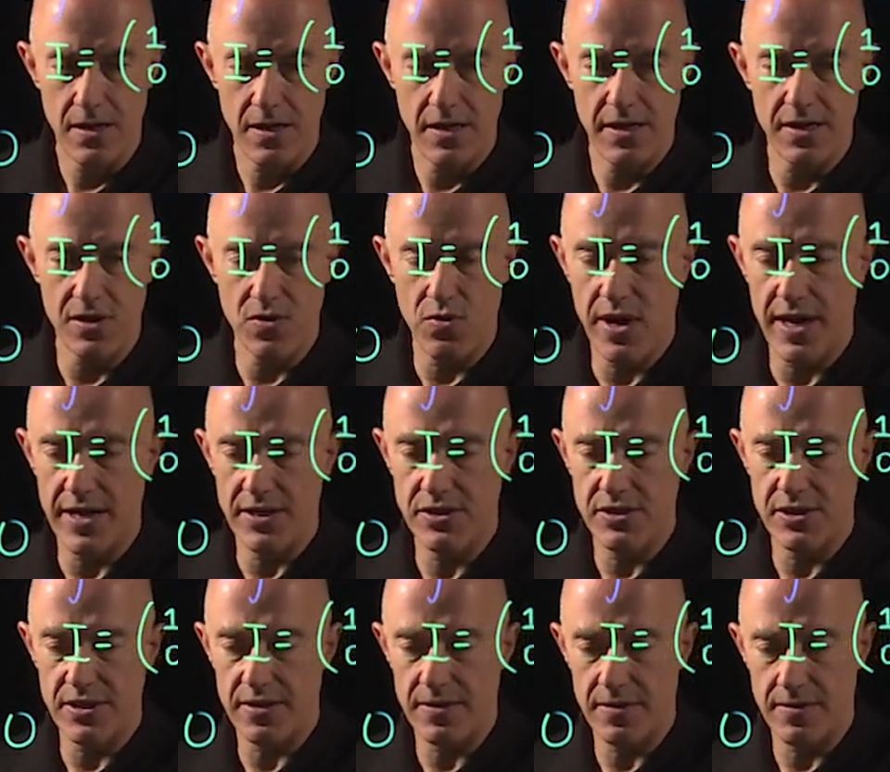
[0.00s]

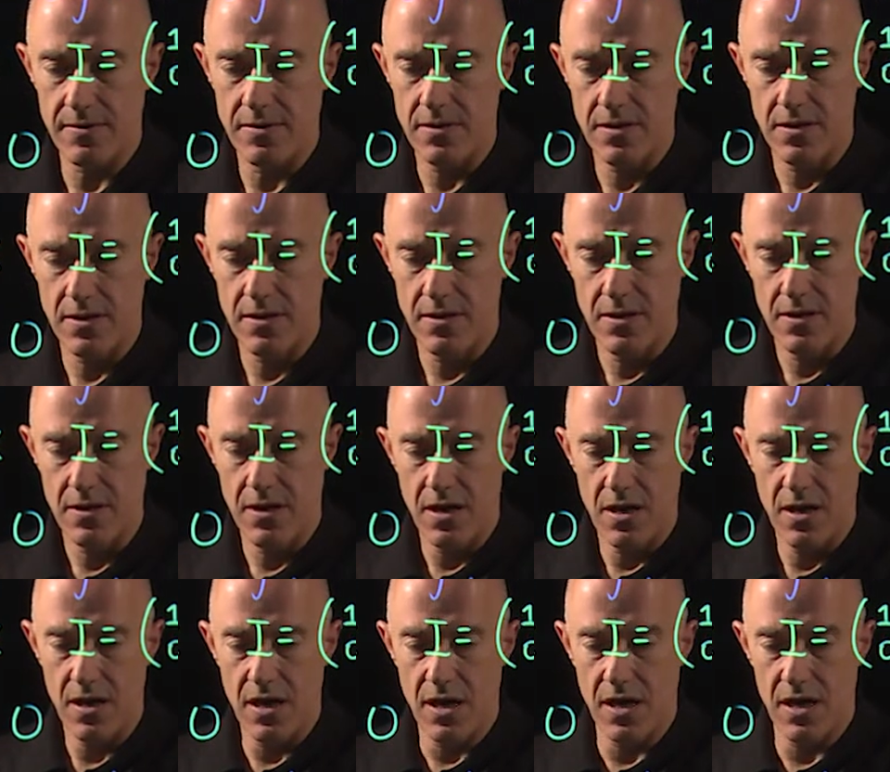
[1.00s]
equation
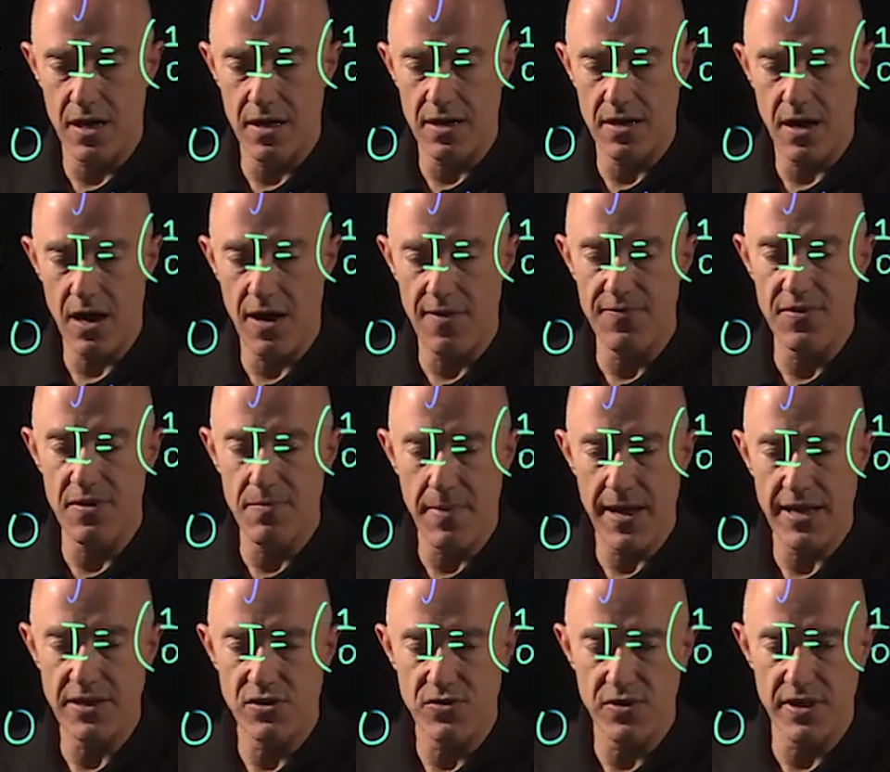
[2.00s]
uh, of the
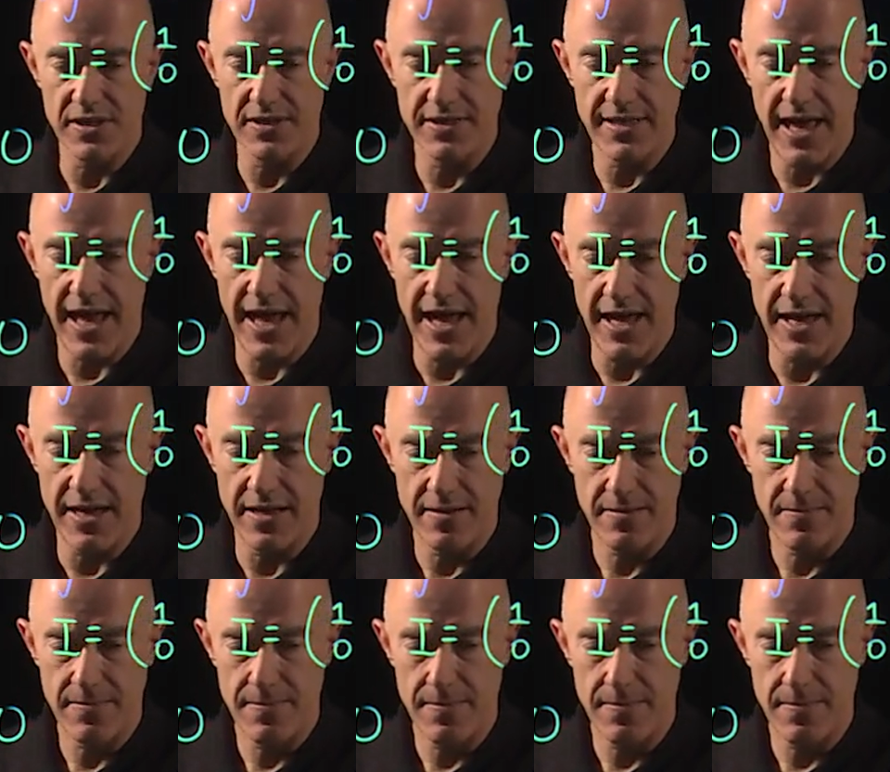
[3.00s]
matrix A.